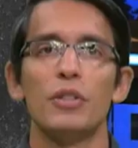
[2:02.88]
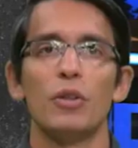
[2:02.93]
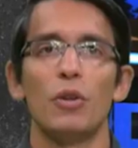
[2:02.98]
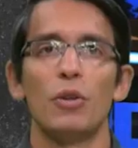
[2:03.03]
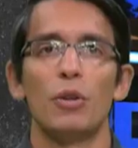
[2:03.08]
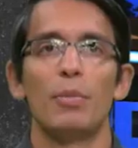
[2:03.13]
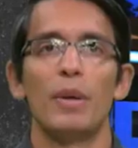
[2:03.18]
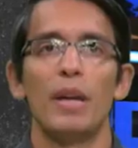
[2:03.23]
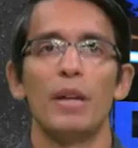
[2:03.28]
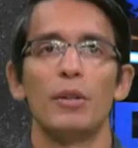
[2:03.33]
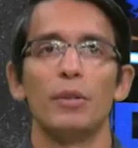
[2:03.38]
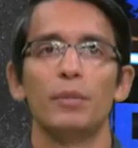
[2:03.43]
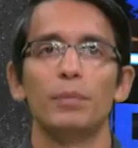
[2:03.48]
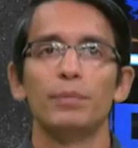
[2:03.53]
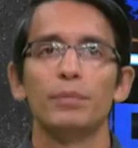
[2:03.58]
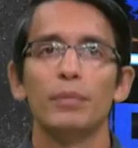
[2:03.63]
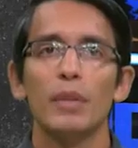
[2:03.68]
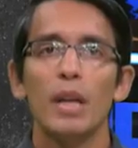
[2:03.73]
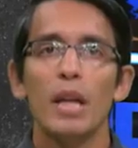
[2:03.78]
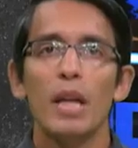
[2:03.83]
solar panel.
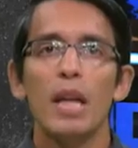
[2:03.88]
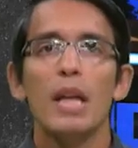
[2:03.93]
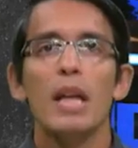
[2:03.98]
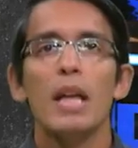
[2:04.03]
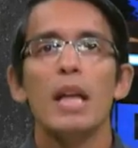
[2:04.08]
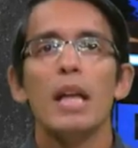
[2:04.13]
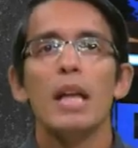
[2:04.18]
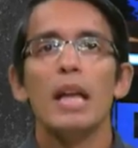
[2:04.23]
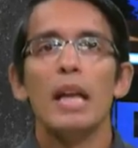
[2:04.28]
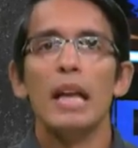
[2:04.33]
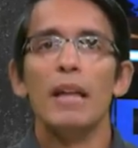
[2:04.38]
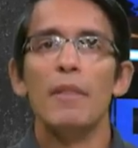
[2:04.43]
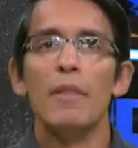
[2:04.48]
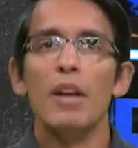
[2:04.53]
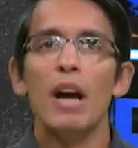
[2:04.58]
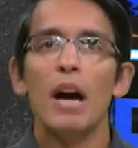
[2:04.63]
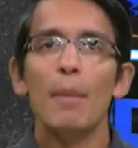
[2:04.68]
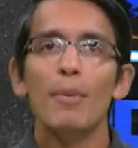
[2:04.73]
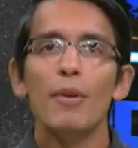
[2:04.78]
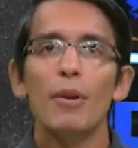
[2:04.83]
In the
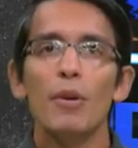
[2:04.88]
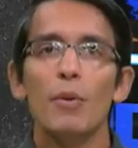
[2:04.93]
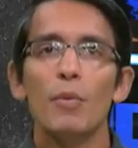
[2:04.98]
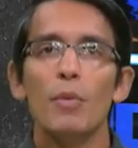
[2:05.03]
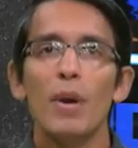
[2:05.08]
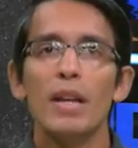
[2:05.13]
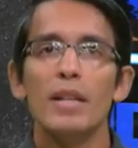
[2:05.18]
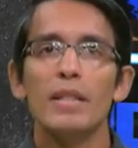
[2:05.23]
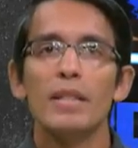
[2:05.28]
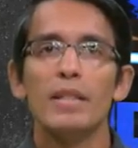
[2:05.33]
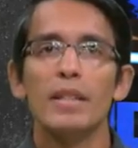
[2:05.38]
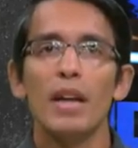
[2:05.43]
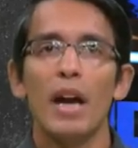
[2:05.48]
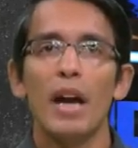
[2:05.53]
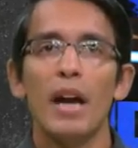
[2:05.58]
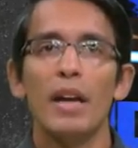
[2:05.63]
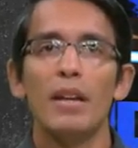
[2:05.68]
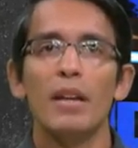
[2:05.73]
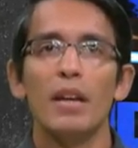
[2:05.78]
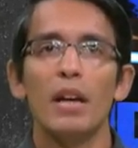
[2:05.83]
upper right
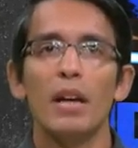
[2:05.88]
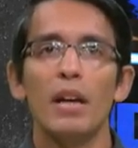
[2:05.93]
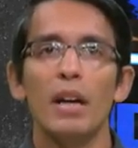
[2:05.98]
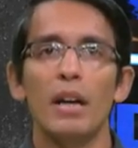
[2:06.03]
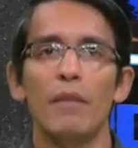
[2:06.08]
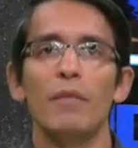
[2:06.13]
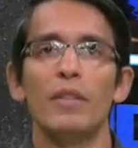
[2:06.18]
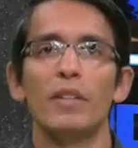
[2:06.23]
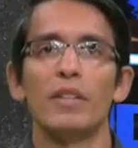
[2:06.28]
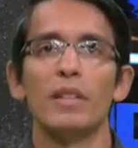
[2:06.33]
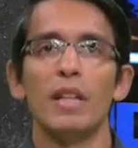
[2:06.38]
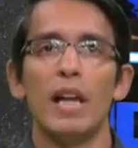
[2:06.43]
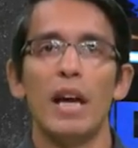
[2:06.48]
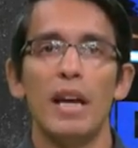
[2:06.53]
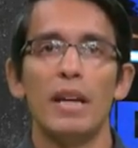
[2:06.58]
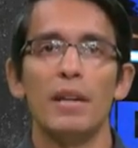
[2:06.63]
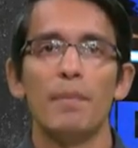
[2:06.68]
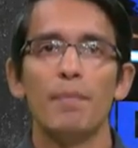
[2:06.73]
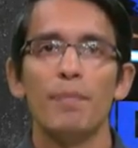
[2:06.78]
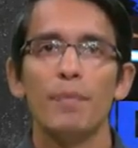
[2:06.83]
side of the
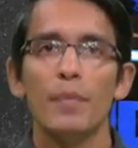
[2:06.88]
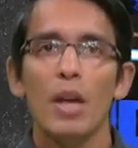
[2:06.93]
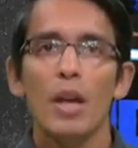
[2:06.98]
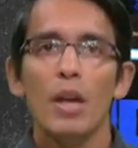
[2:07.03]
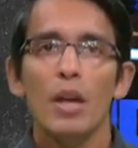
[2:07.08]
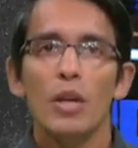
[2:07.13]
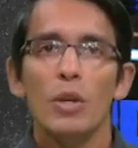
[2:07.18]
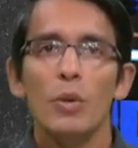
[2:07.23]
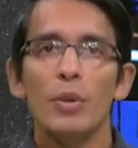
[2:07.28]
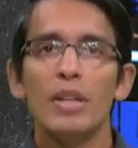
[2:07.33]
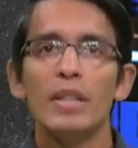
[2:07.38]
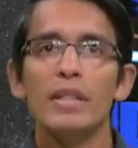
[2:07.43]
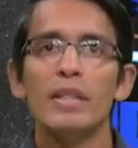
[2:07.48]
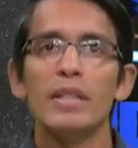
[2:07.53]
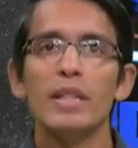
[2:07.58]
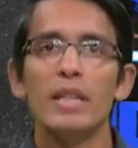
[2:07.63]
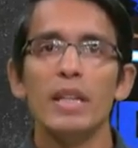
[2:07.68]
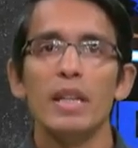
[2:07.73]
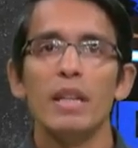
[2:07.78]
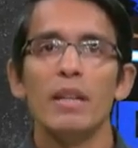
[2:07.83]
slide, you can
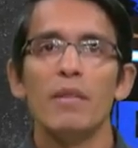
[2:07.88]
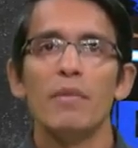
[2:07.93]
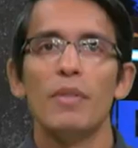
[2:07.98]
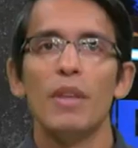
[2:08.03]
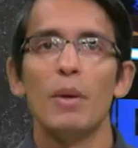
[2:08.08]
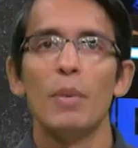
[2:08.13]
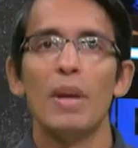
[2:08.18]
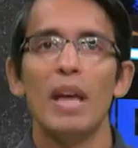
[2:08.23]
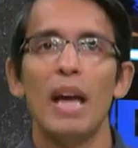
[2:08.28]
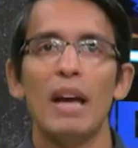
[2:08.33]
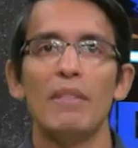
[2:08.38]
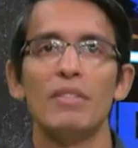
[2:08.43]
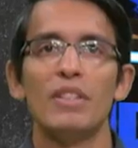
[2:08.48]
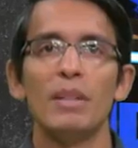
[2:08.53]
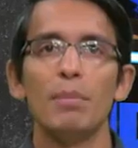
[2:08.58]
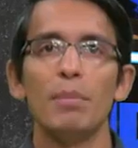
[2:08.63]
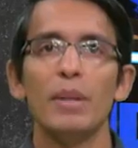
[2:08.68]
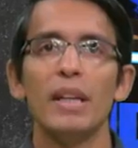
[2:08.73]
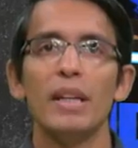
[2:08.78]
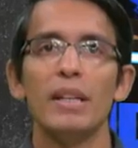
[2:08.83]
see that we have
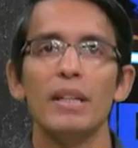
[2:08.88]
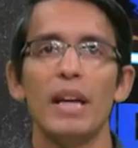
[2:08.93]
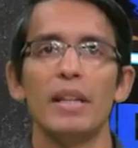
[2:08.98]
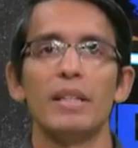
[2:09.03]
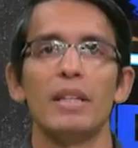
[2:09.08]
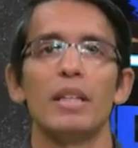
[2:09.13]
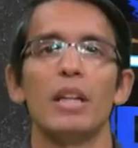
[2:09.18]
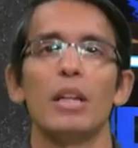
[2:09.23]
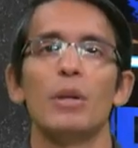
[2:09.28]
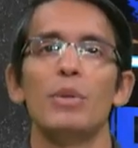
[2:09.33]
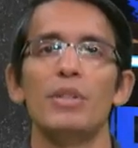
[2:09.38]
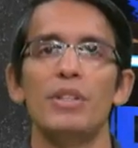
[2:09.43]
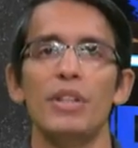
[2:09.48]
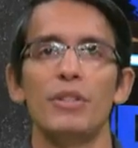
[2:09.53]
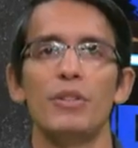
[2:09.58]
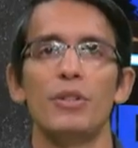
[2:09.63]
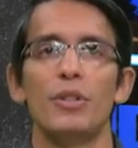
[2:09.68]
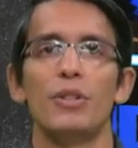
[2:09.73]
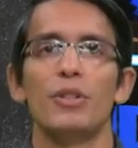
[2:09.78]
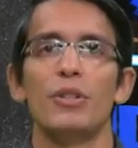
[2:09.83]
simply connected a
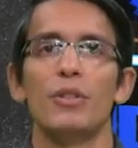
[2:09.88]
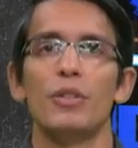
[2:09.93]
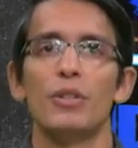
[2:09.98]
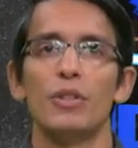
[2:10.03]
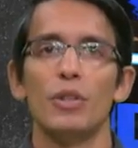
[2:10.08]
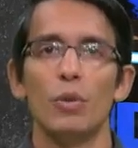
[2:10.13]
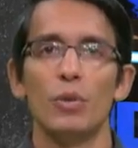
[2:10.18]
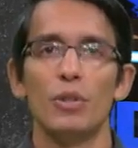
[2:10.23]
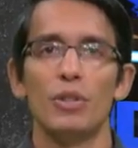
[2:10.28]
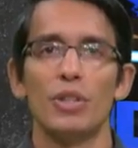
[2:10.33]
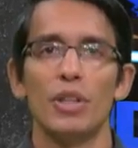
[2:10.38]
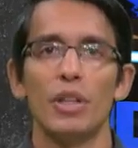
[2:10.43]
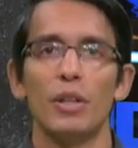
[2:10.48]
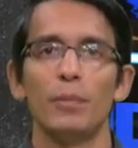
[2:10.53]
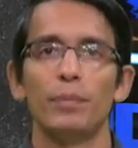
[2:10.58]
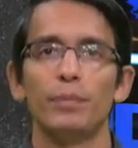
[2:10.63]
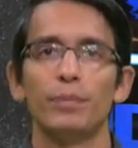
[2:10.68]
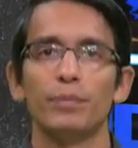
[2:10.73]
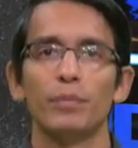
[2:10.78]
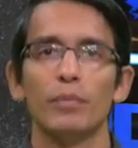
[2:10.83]
resistor to the solar cell.
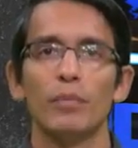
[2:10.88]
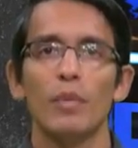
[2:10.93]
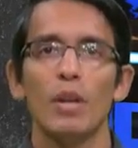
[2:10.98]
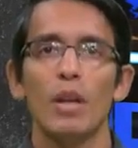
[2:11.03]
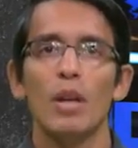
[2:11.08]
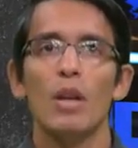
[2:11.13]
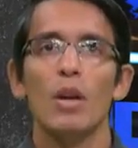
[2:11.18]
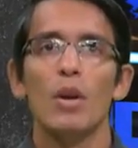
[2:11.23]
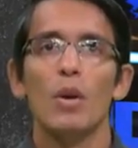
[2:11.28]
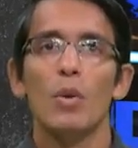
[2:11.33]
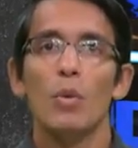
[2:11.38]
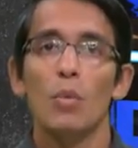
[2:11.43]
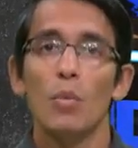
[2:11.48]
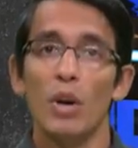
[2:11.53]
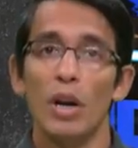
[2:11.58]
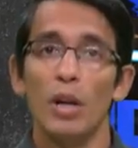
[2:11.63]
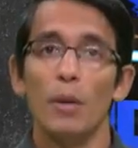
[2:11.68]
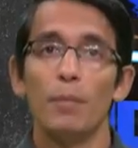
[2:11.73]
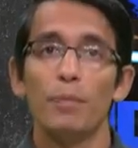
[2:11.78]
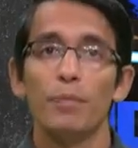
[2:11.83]

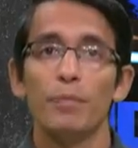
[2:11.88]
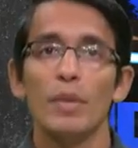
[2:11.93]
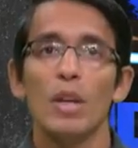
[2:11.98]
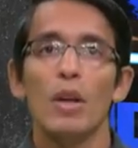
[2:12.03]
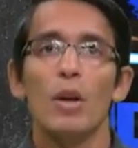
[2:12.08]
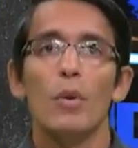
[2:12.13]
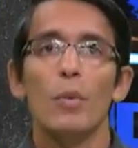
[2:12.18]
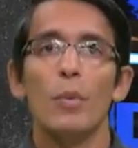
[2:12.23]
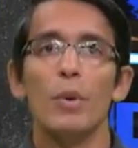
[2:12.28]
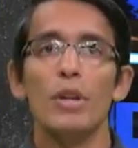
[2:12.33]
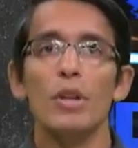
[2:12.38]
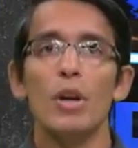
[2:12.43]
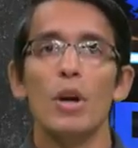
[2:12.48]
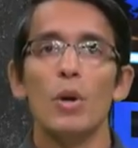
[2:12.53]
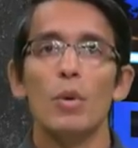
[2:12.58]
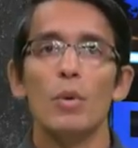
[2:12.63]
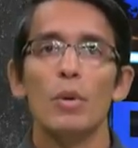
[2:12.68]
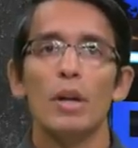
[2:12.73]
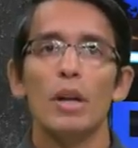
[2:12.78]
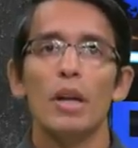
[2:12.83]
Well, we
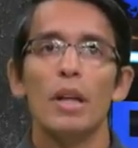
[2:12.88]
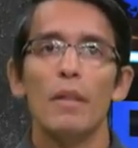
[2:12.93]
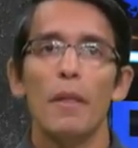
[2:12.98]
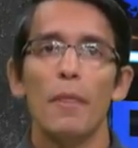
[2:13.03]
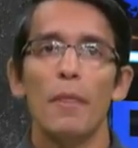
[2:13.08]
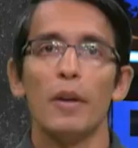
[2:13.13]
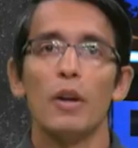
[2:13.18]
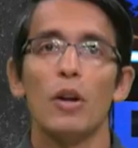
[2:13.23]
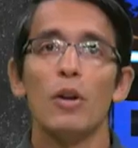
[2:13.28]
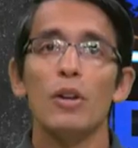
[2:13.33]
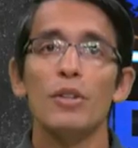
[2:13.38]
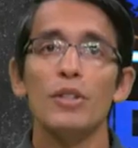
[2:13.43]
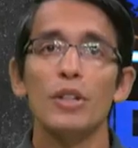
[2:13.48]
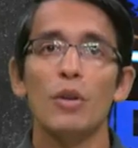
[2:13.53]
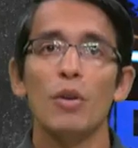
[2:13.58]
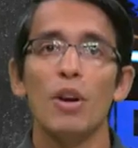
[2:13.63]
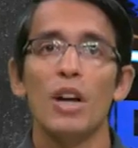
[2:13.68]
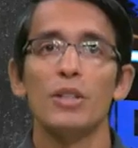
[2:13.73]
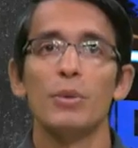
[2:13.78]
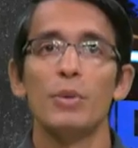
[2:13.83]
know that the current
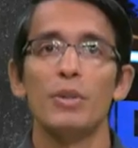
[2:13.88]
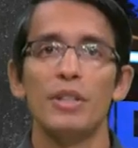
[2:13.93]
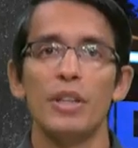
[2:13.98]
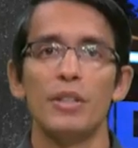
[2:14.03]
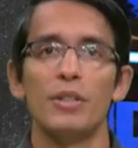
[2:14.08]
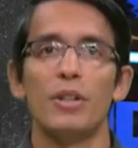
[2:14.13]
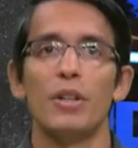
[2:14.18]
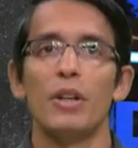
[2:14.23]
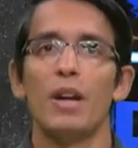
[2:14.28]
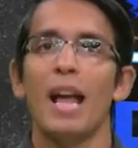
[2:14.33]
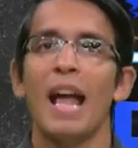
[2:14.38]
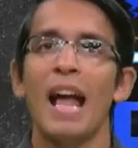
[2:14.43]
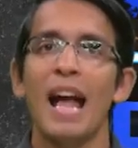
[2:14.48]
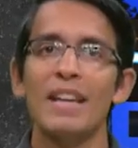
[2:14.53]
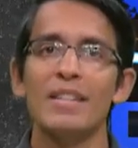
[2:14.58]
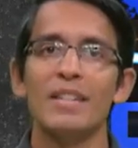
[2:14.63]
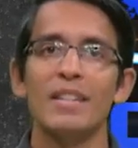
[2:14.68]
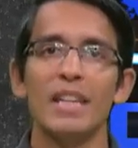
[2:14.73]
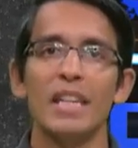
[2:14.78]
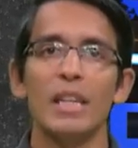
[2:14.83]
across a resistor
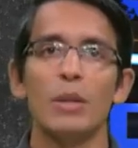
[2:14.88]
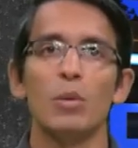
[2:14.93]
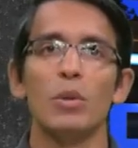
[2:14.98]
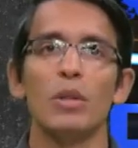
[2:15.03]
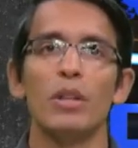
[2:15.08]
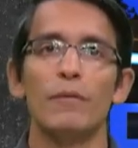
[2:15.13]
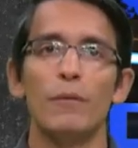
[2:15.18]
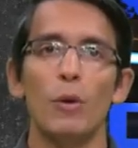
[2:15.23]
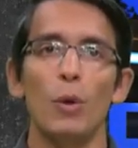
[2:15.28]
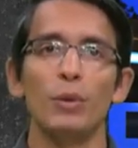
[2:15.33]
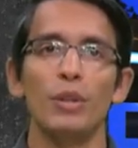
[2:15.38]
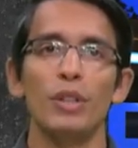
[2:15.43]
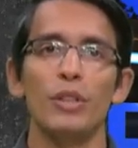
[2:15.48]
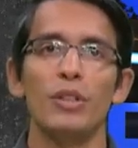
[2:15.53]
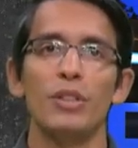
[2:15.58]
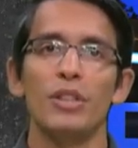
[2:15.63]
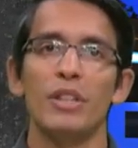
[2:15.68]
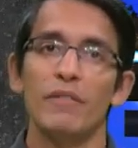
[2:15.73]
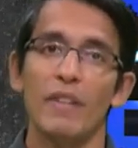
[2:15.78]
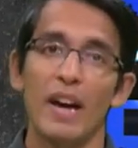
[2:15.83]
has to equal the
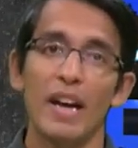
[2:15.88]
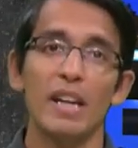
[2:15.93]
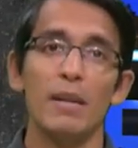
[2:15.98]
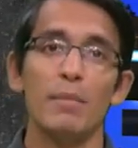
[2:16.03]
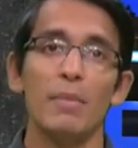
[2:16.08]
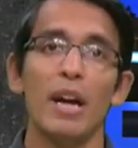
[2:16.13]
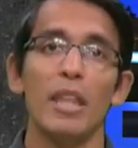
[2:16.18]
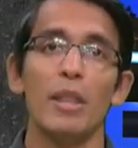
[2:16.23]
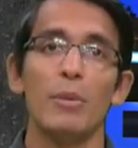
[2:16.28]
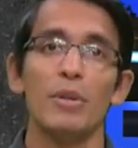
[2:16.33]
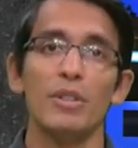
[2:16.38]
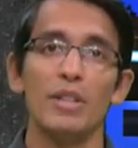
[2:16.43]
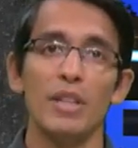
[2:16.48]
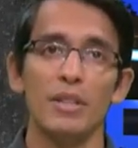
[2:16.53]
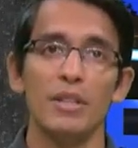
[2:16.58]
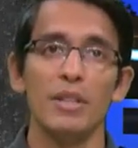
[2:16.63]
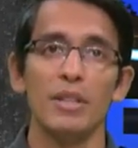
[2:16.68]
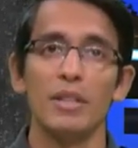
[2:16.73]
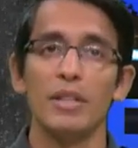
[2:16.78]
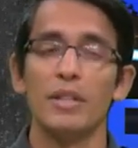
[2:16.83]
voltage divided by the
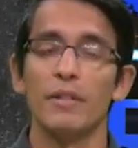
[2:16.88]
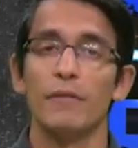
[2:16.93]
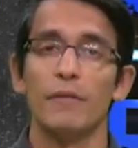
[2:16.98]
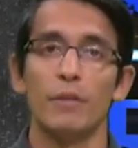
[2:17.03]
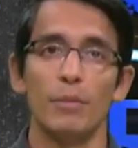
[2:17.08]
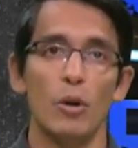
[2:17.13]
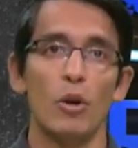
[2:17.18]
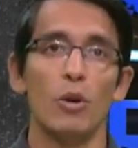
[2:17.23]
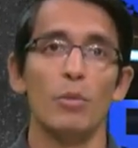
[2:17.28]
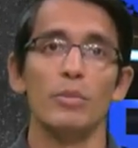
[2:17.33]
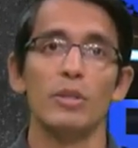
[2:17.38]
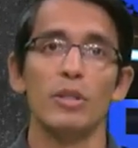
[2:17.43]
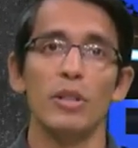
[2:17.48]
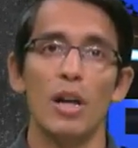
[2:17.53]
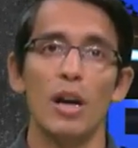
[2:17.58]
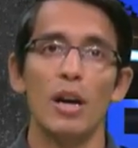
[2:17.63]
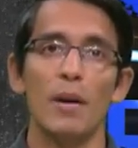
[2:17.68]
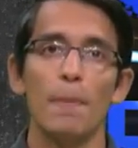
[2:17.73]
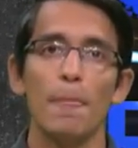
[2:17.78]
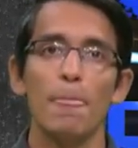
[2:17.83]
resistance from Ohm's
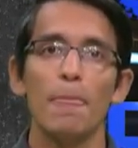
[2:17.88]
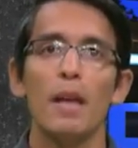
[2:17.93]
law.